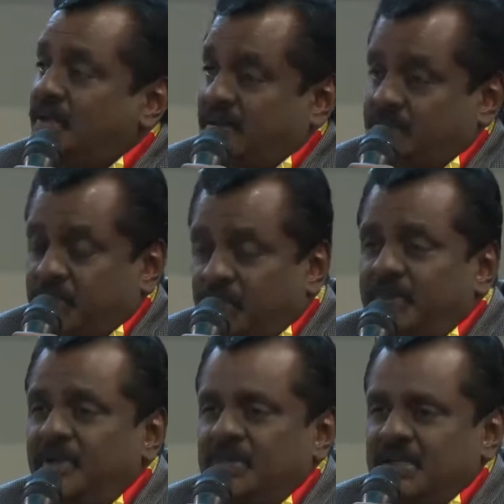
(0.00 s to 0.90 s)
The
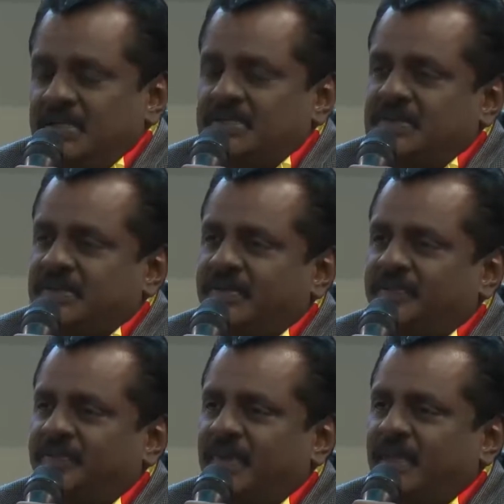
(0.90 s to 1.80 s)
problem is
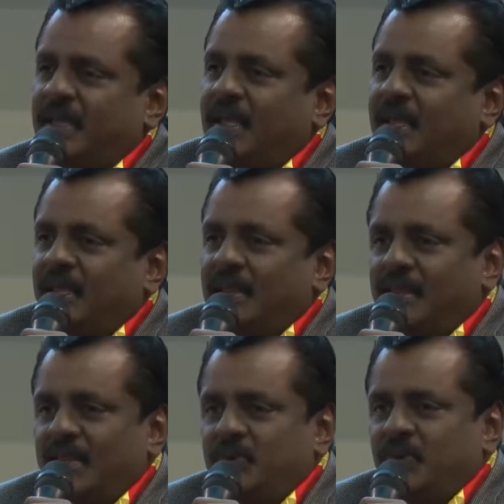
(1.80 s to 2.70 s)

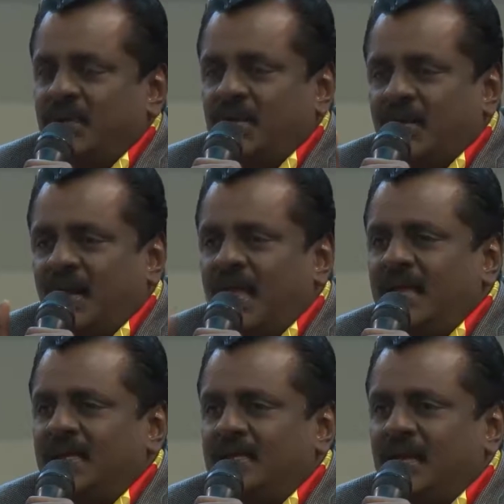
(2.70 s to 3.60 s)
that when a
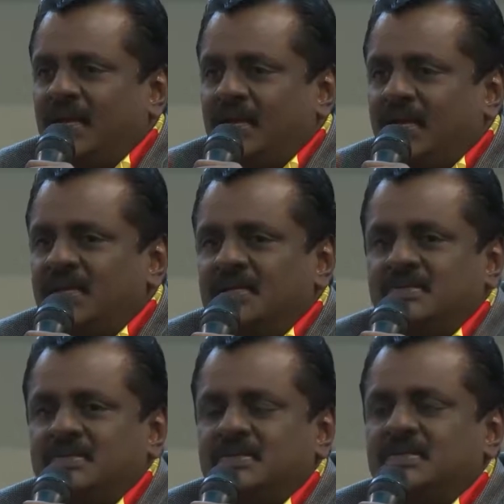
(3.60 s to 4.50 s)
client
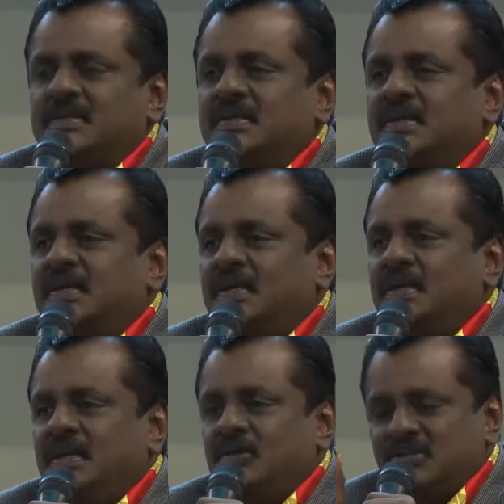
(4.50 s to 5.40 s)
engages
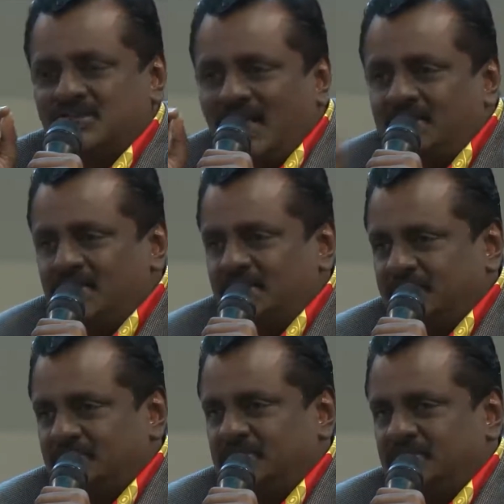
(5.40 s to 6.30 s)
a consultant,